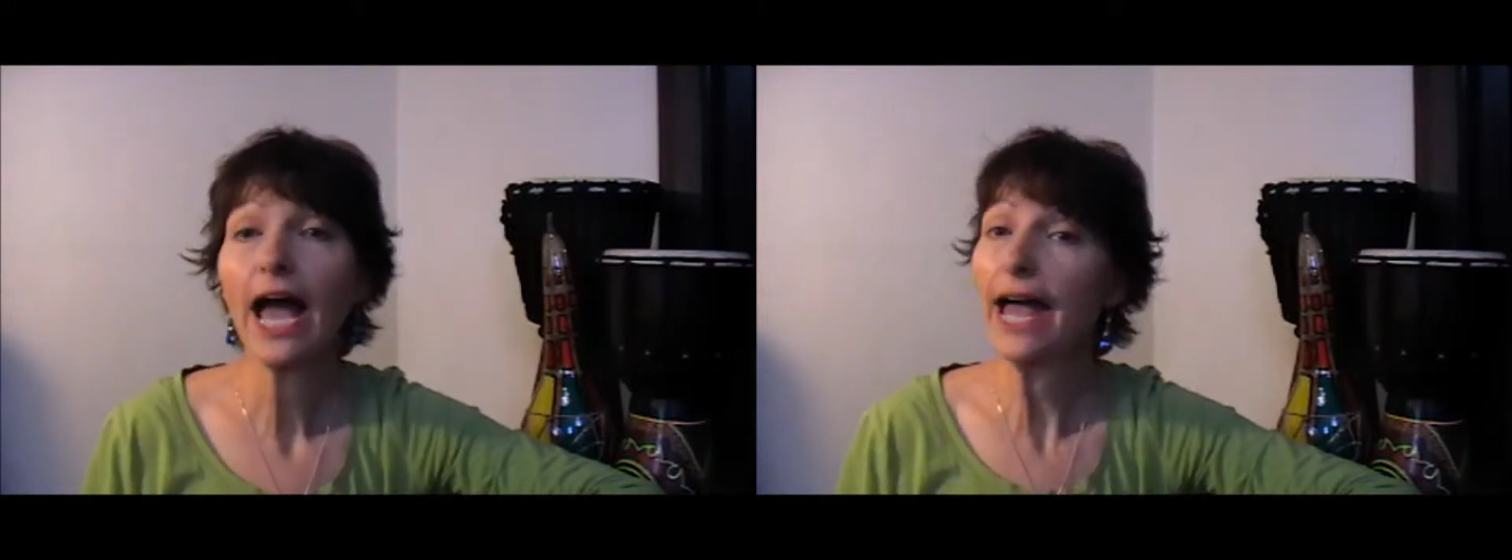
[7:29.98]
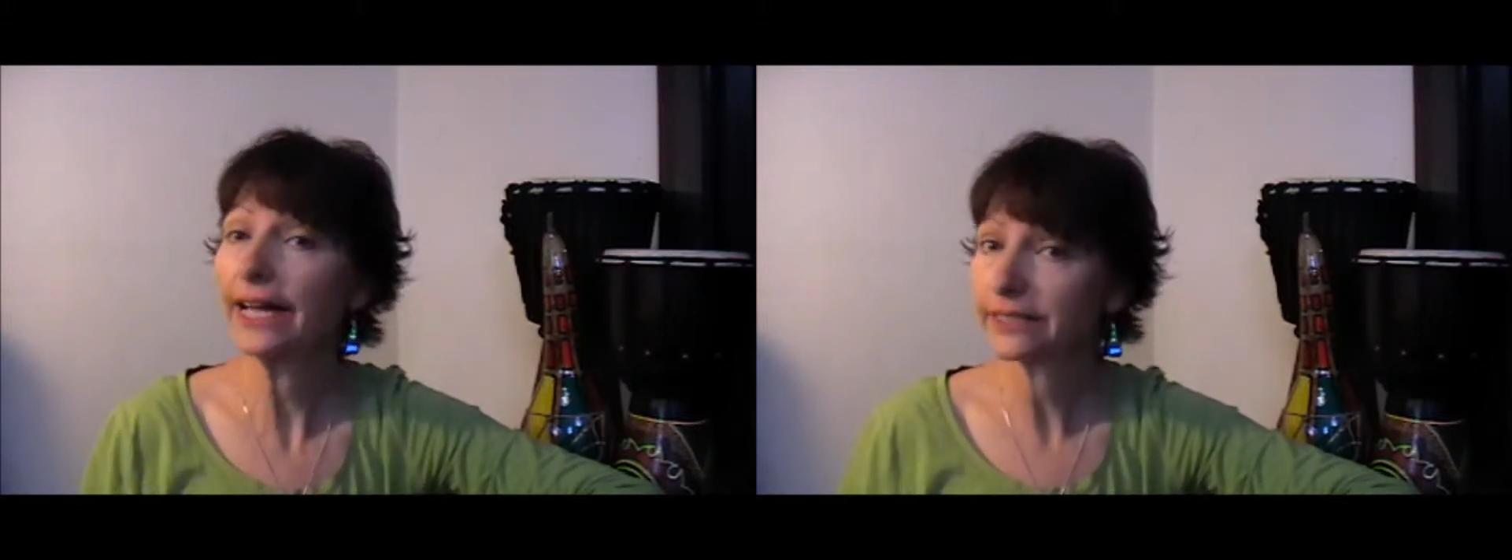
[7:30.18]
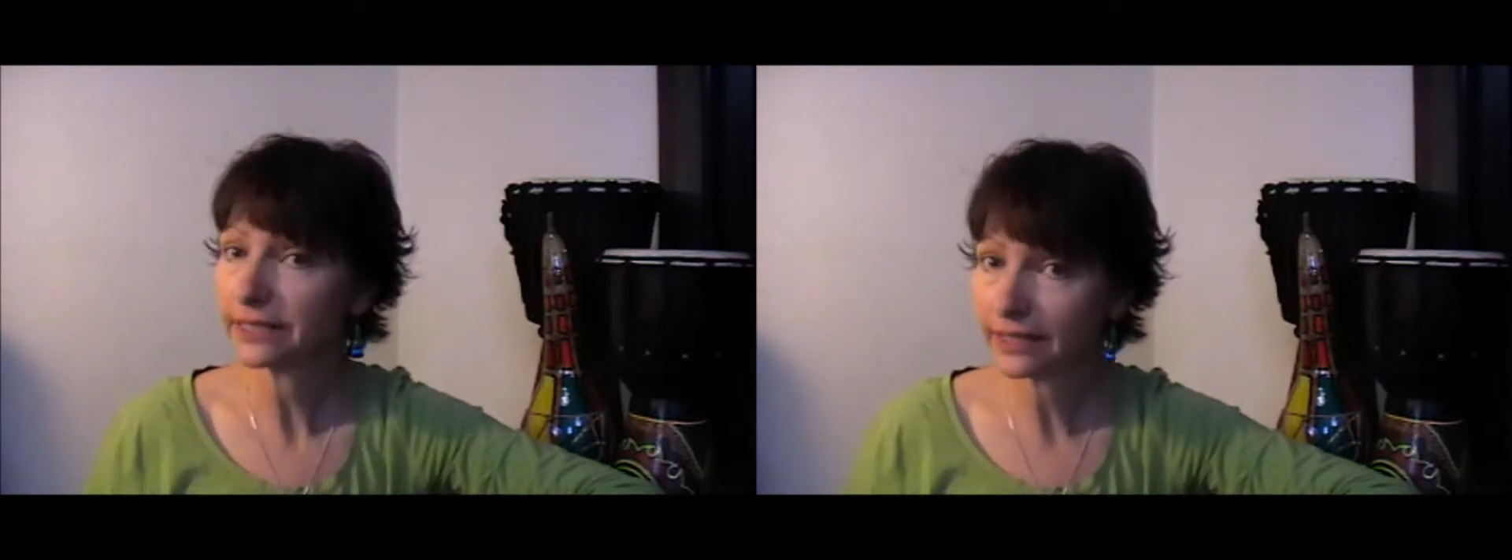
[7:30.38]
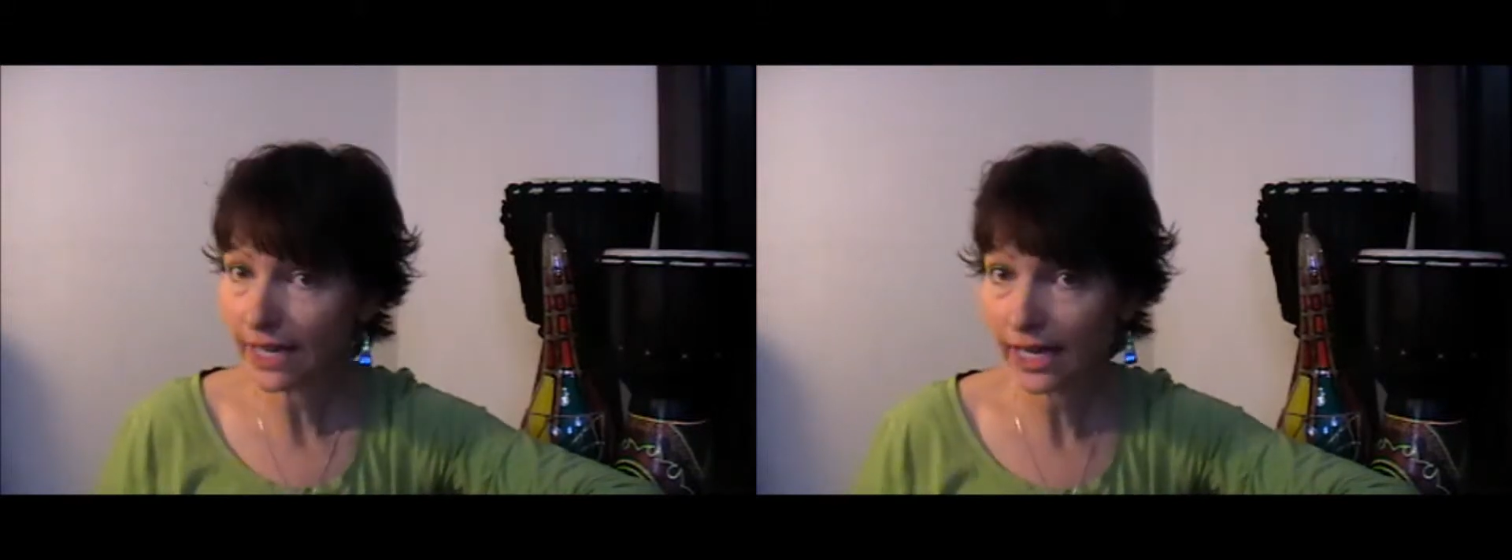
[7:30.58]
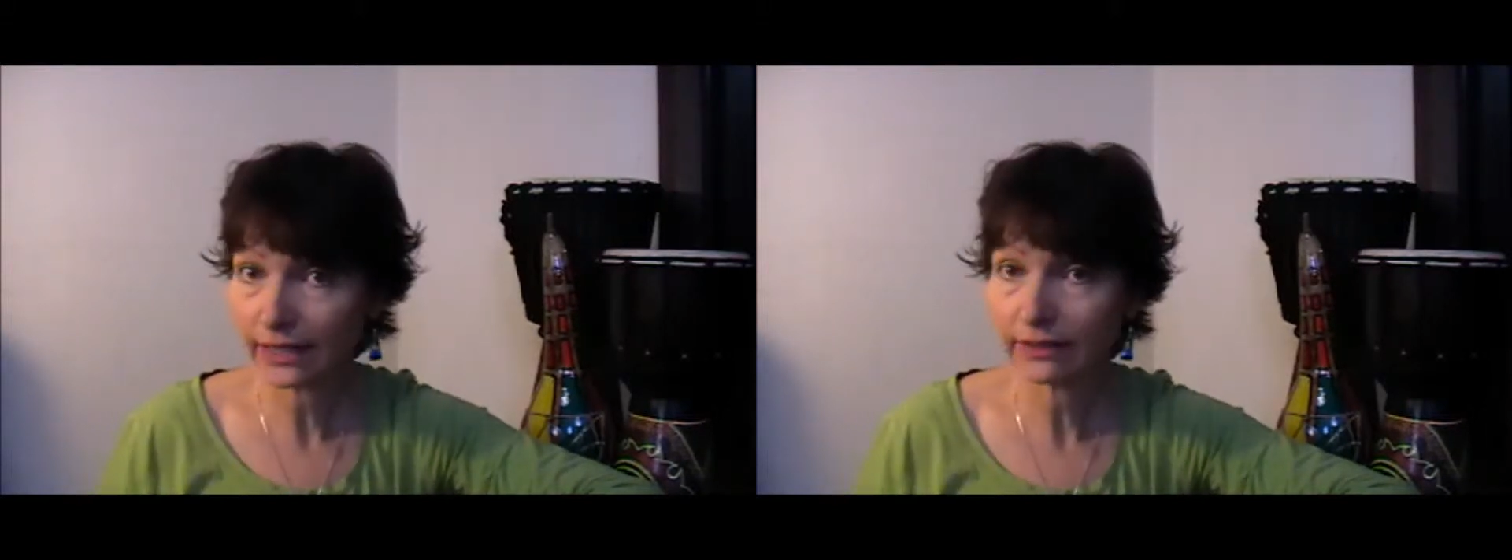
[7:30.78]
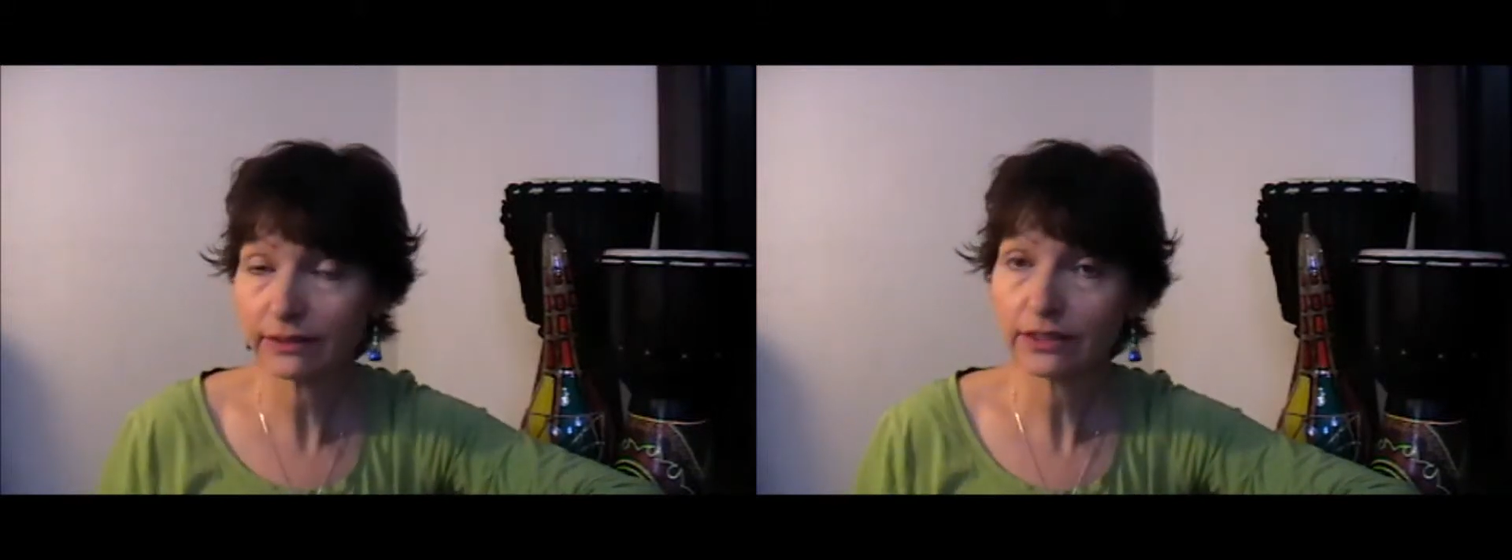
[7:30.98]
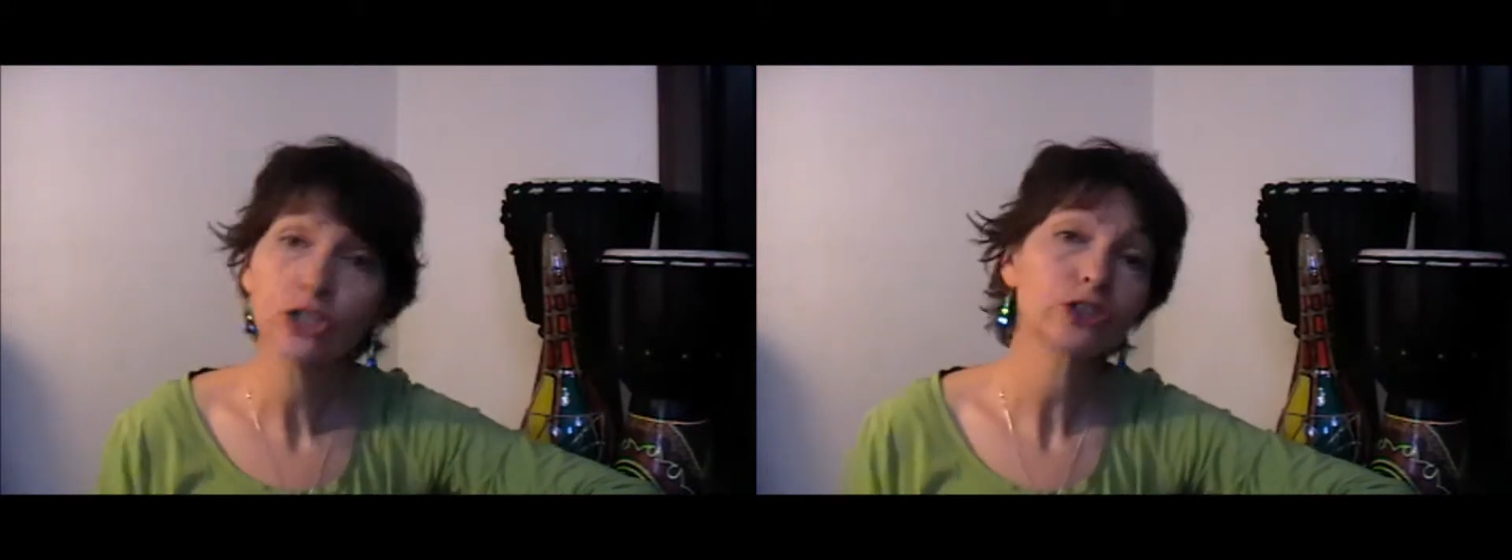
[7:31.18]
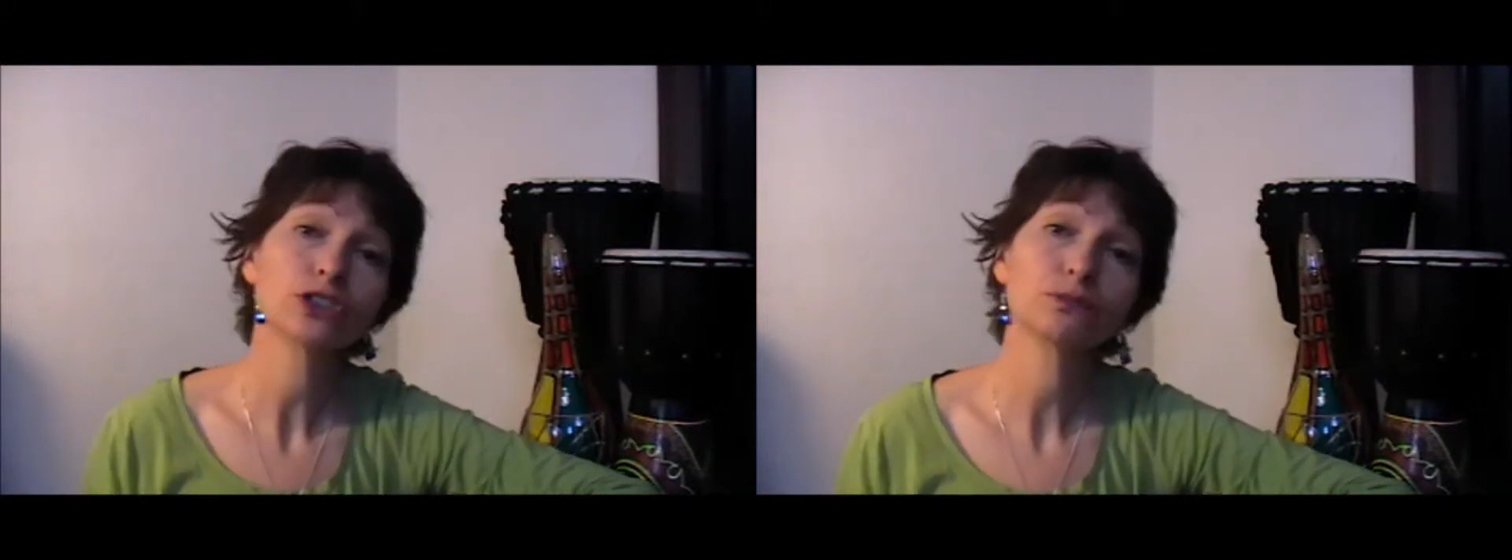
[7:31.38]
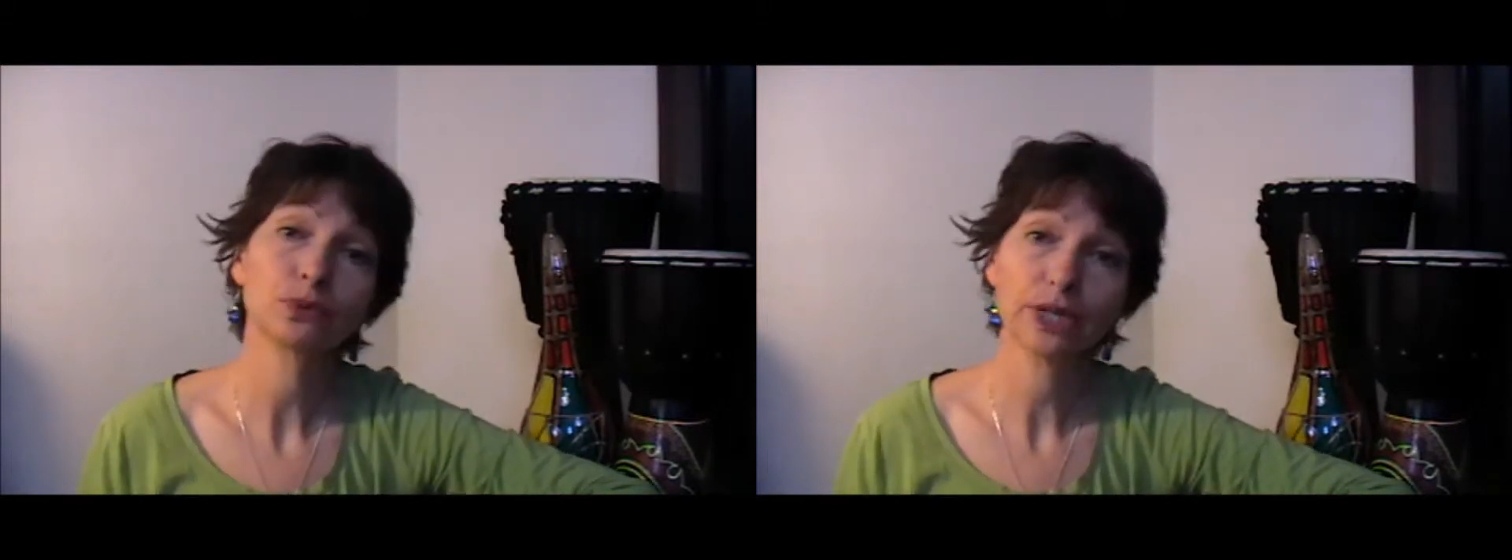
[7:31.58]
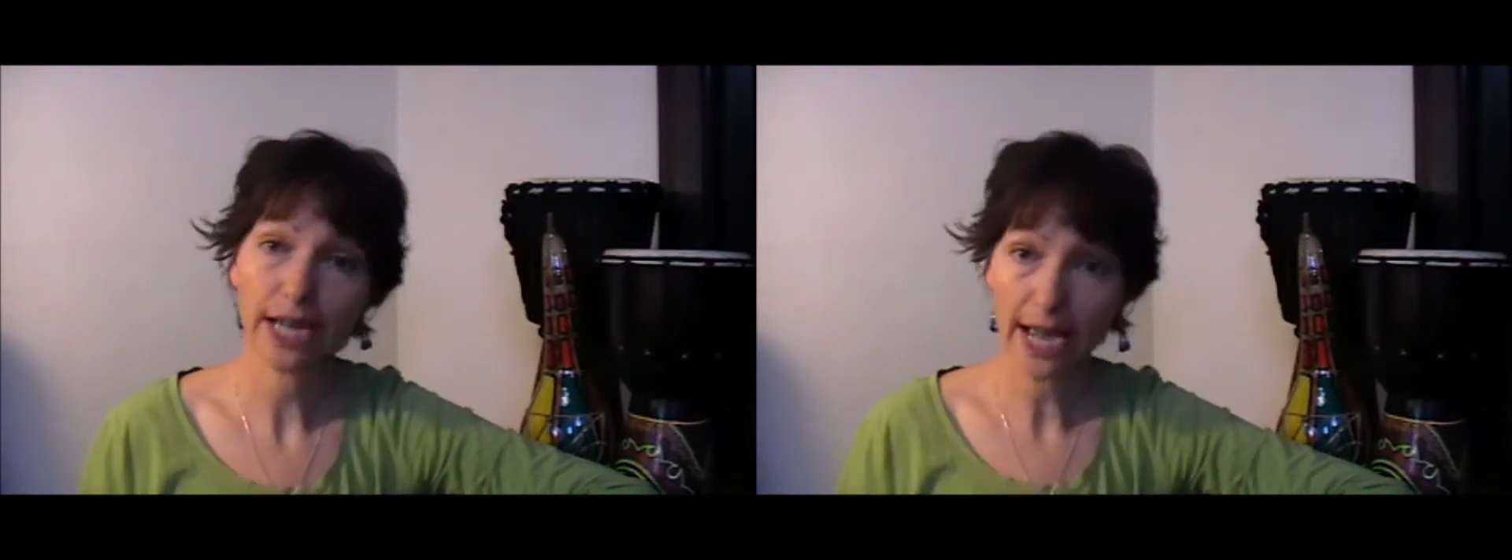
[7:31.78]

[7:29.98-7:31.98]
And then to bring